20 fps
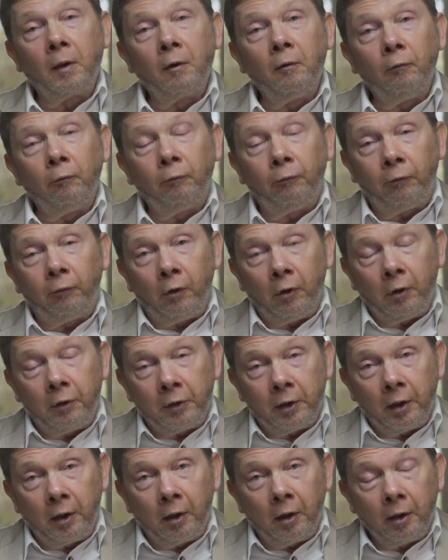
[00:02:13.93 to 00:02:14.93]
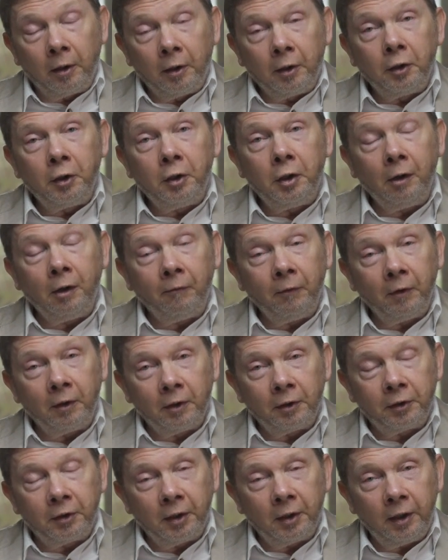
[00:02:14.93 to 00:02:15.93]
further
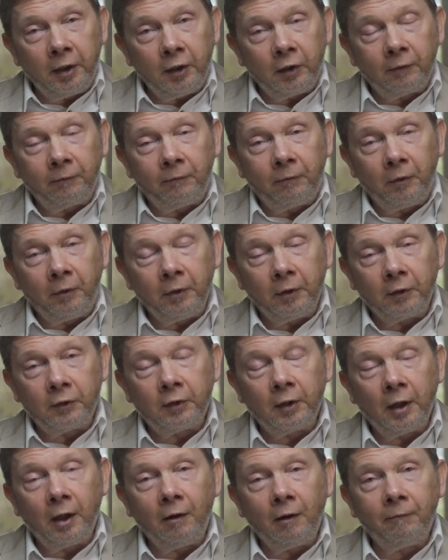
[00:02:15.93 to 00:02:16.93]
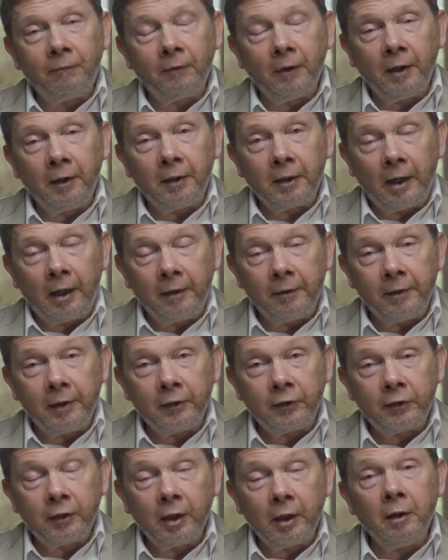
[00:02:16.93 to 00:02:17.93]
difficulties for yourself and
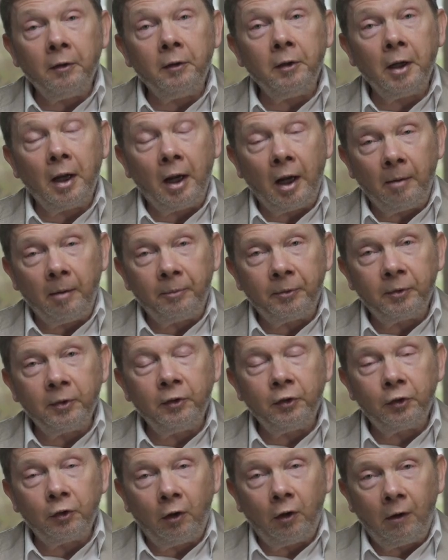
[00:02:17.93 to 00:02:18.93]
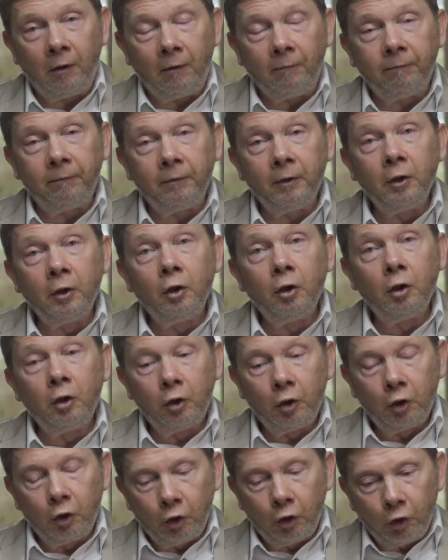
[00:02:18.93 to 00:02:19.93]
others in the absence of
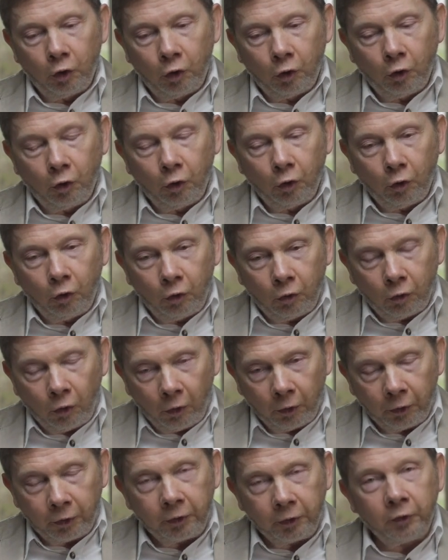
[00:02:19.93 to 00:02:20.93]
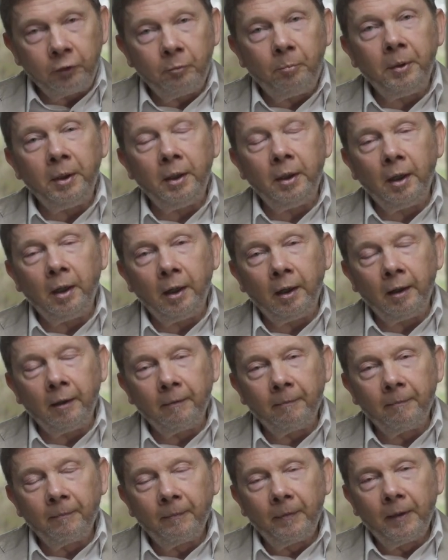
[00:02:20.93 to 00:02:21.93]
conscious being.
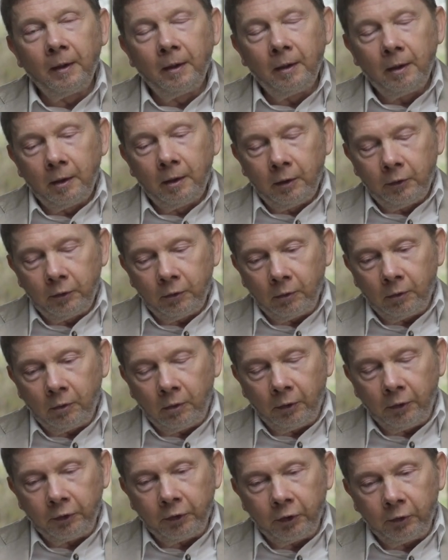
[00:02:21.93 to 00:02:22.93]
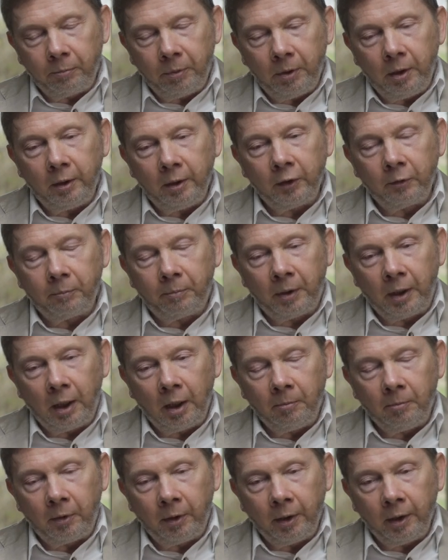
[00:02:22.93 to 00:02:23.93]
So conscious being is
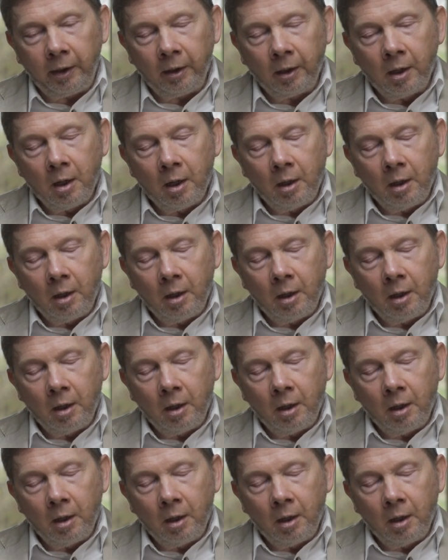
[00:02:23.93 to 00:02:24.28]
primary.